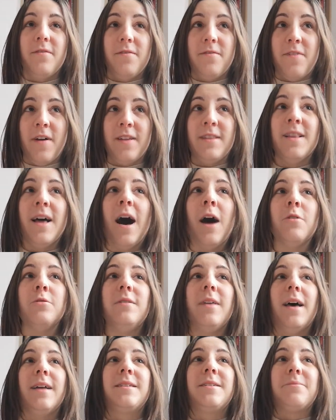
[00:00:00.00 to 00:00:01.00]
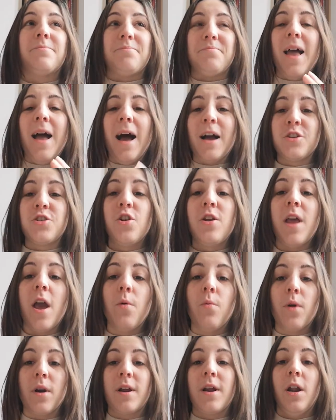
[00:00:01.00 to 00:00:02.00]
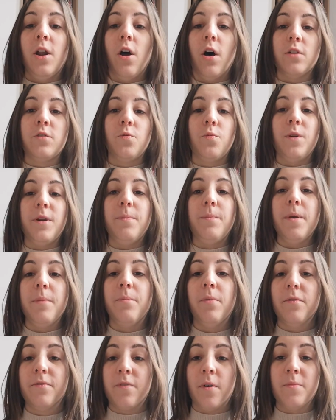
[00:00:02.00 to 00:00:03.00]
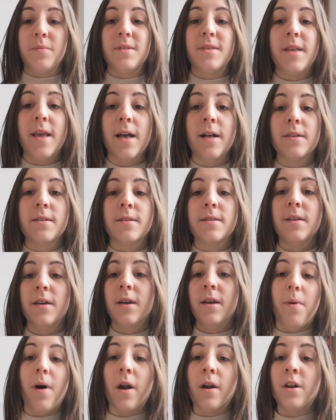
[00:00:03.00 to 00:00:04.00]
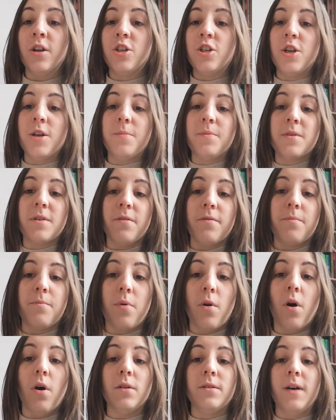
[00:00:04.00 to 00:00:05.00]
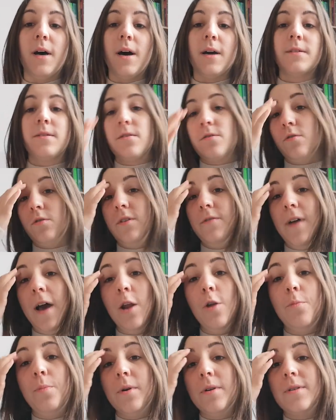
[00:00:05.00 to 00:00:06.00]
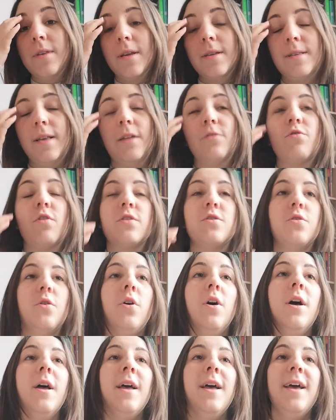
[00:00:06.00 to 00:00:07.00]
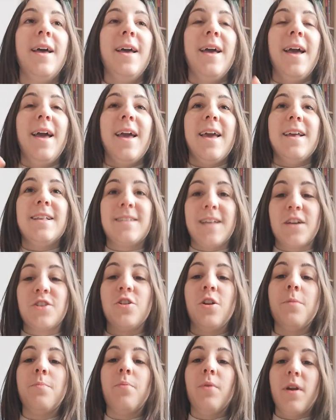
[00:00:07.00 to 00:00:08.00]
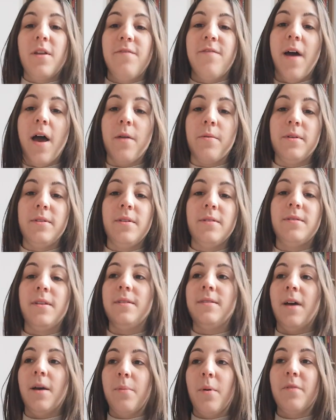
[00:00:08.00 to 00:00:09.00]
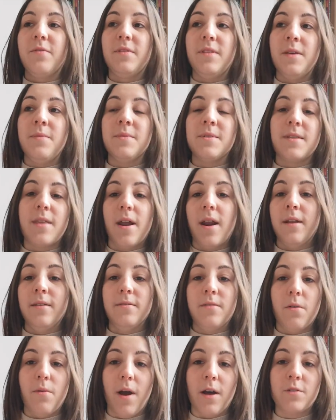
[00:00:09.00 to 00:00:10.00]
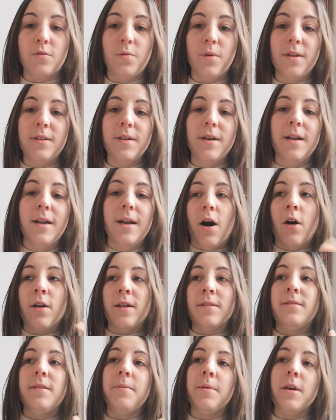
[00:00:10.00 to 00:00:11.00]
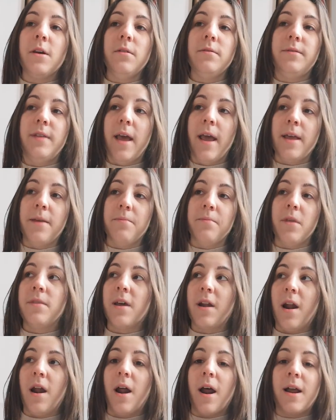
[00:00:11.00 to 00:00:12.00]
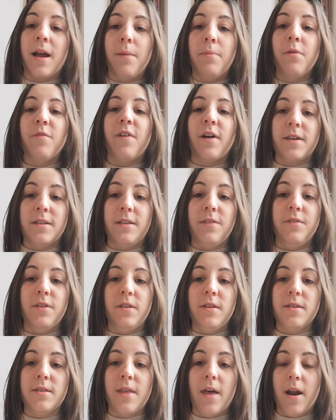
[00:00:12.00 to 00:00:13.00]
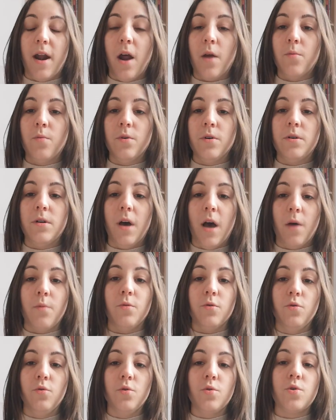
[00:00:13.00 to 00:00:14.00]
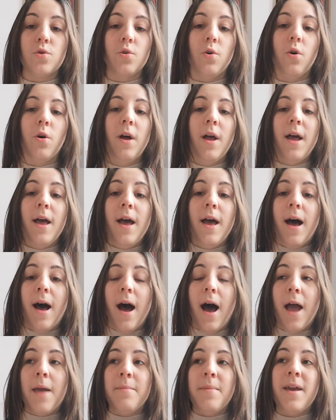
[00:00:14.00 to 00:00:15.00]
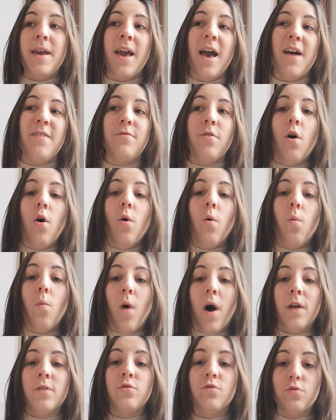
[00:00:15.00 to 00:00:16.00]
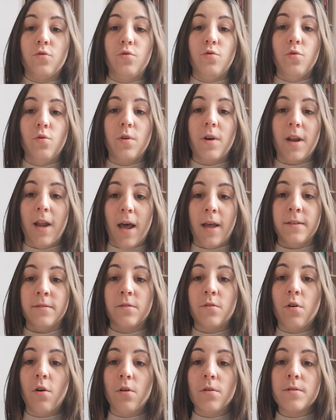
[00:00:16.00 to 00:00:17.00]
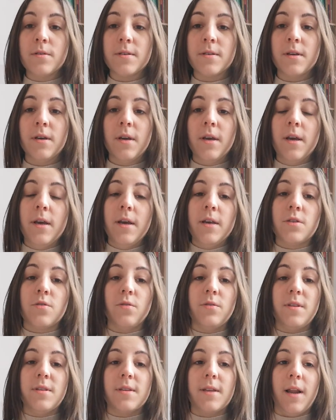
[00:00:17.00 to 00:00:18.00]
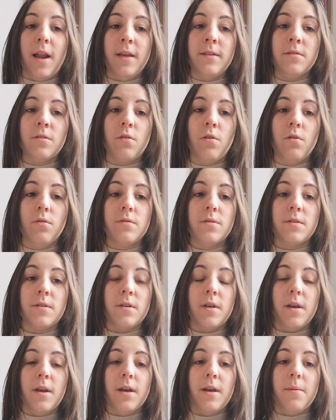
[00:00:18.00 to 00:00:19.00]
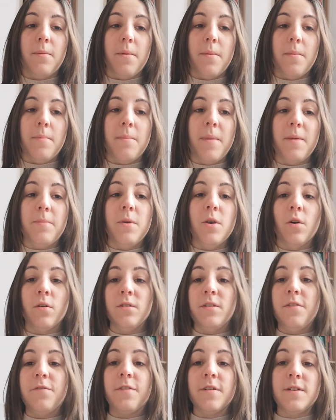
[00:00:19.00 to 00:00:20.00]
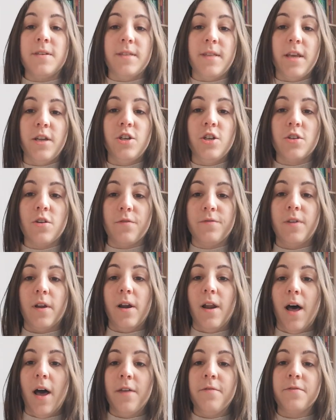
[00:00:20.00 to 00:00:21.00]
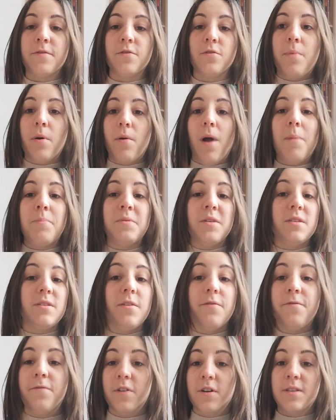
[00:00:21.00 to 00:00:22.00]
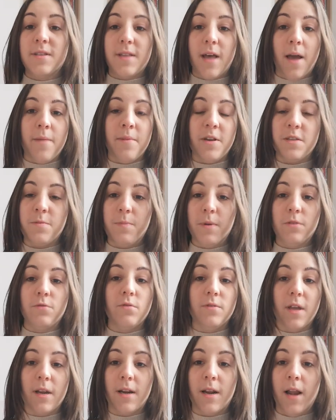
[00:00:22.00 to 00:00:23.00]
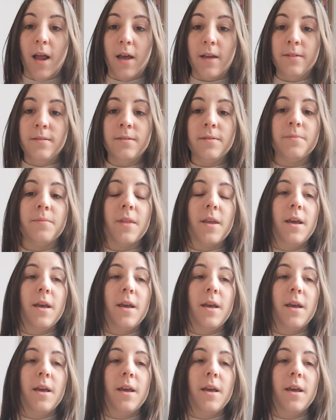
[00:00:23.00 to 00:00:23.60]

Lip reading: find out that actually I work a lot with people from sales, partnerships, products, so developers, etc. So it's actually pretty varied, the type of teams that I interact with. On a typical day, there are a couple of activities that I would do. So I may have 1 to 2 client calls. So these client calls may be on different stages of their lives. Perhaps it's the first time I speak to the client.